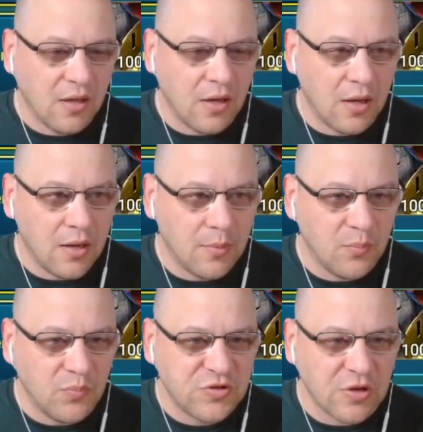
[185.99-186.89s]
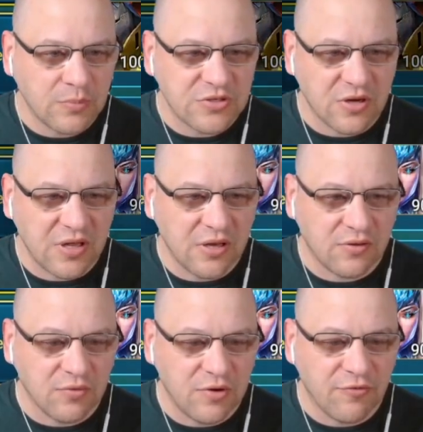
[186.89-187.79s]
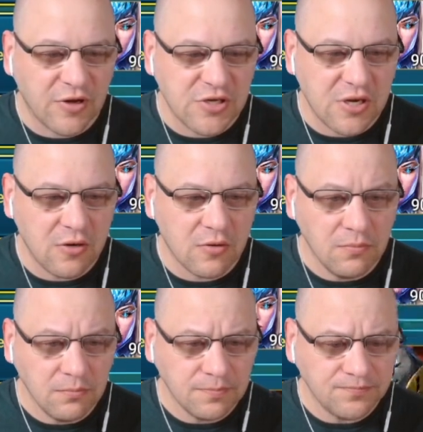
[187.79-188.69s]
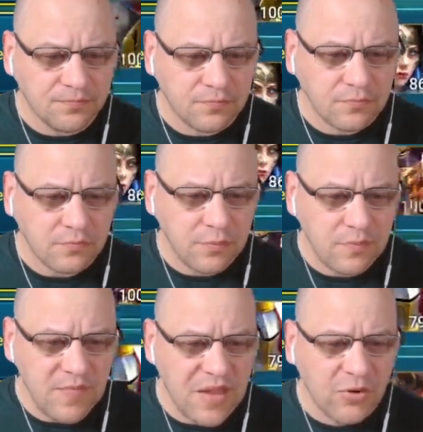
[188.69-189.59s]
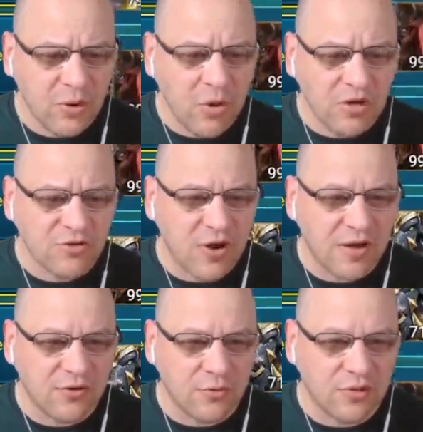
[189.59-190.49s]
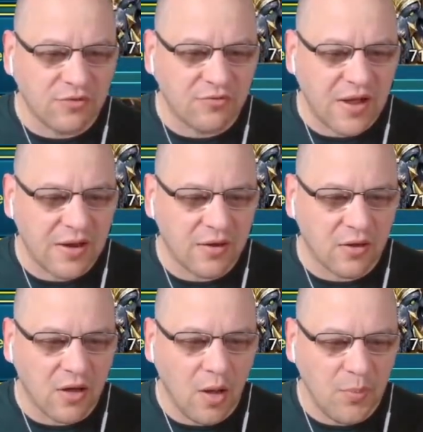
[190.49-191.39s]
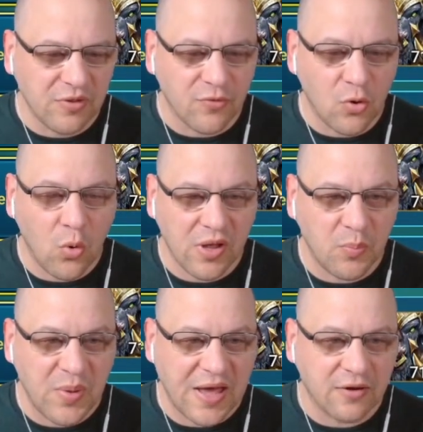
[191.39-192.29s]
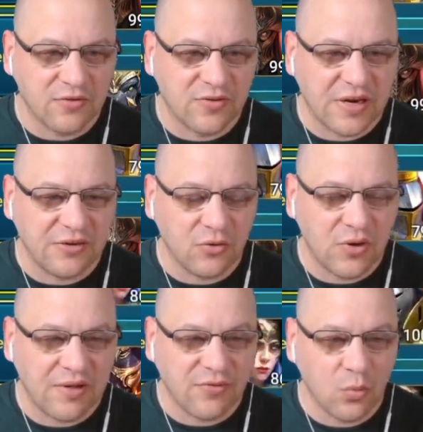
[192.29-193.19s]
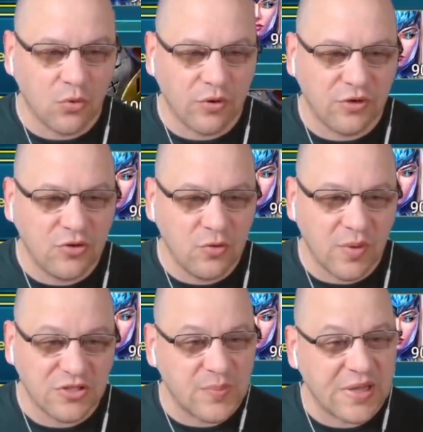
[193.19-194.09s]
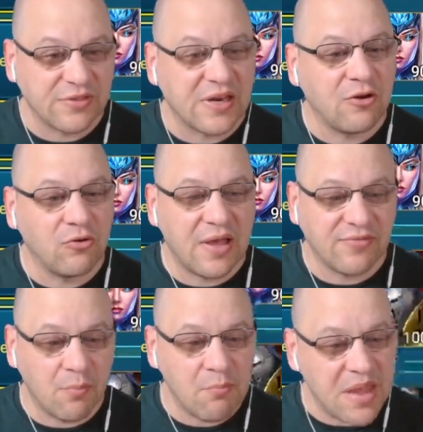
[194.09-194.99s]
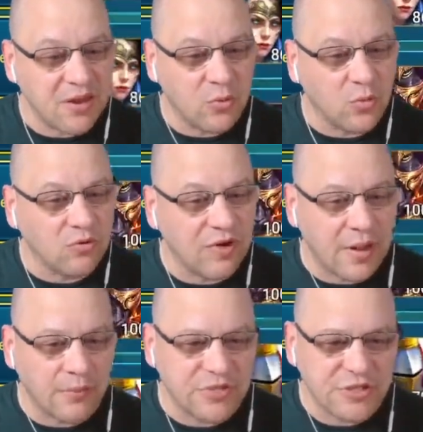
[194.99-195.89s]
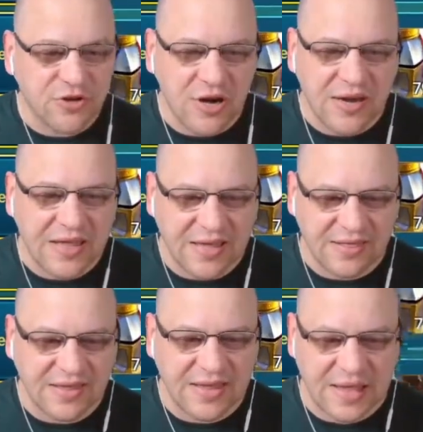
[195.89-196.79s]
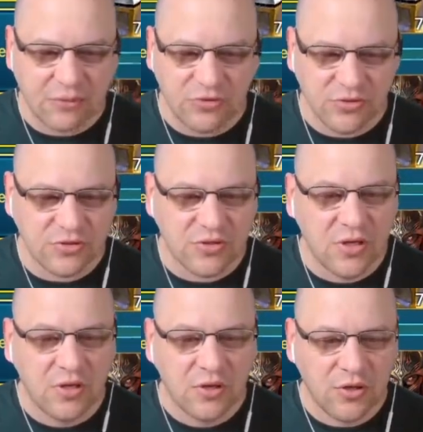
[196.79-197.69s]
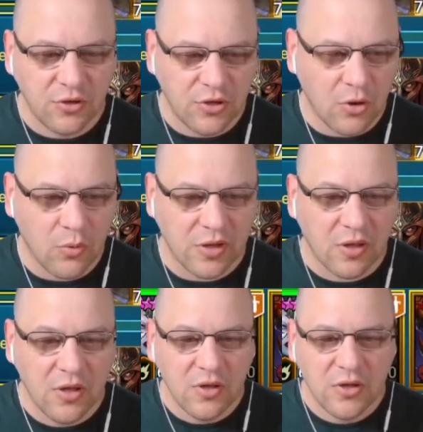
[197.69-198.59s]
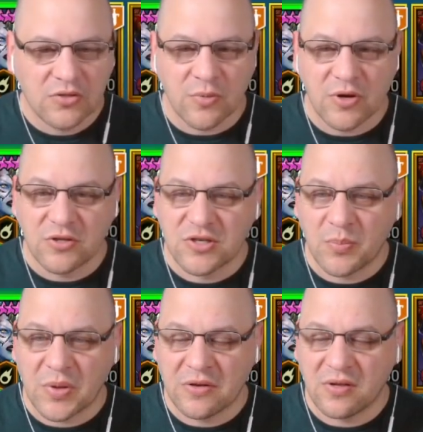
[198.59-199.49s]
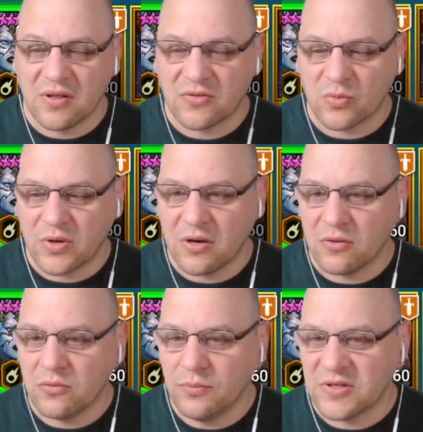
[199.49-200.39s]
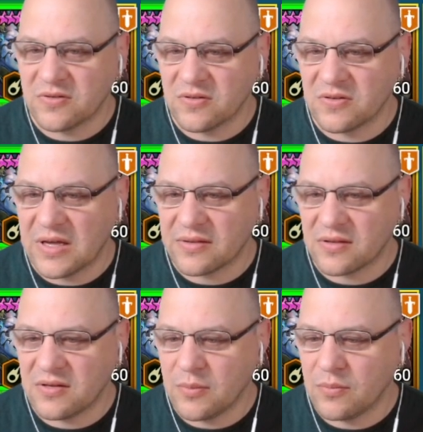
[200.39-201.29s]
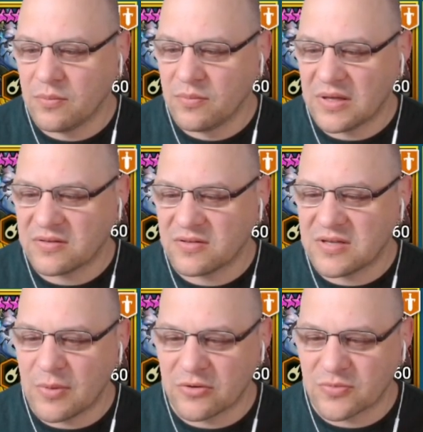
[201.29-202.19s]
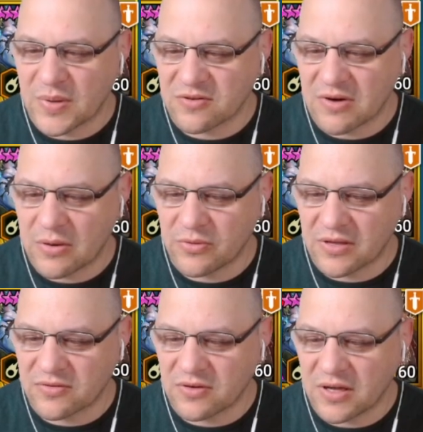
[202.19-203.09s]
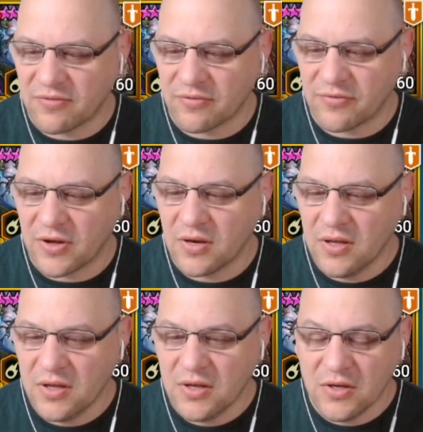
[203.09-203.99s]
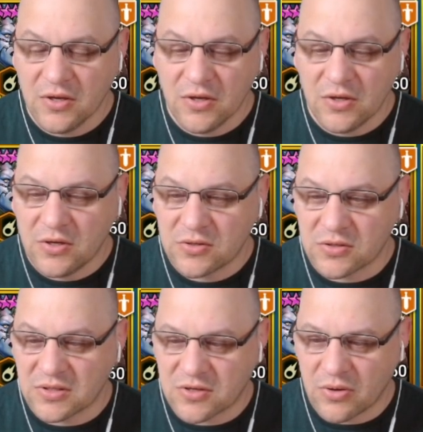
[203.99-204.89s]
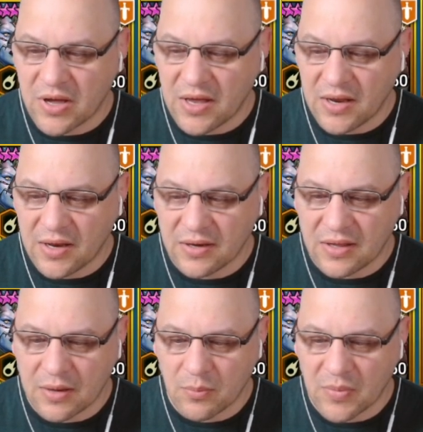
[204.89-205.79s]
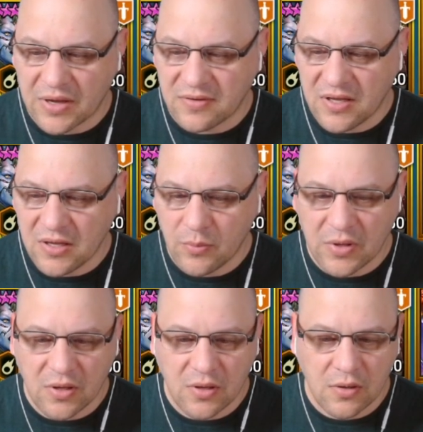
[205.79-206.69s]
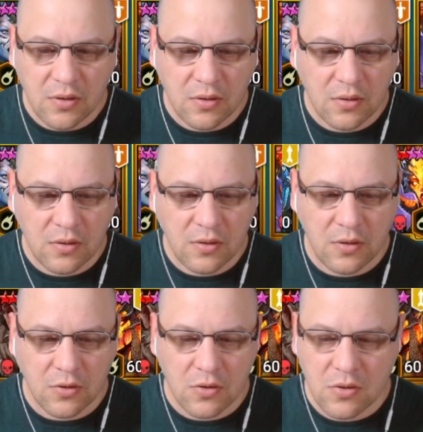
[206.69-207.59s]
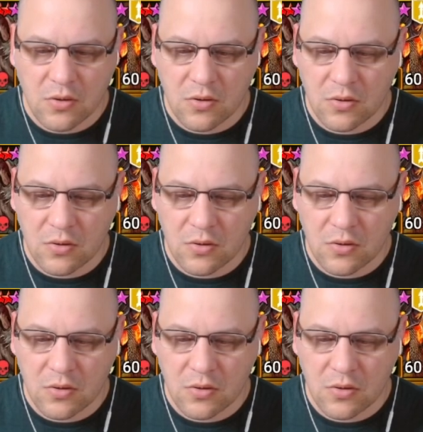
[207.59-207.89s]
So I'm just going to hit the refresh here. And what I want to try to do is find a couple of quick battles that I don't have to worry too much about, that I don't have to manual, right? I'm just trying to get the counters going. So I'm going to jump into this one here. Oop, this is not the team. That's the team I was messing around with yesterday for fun. So let's go ahead and get my team in here.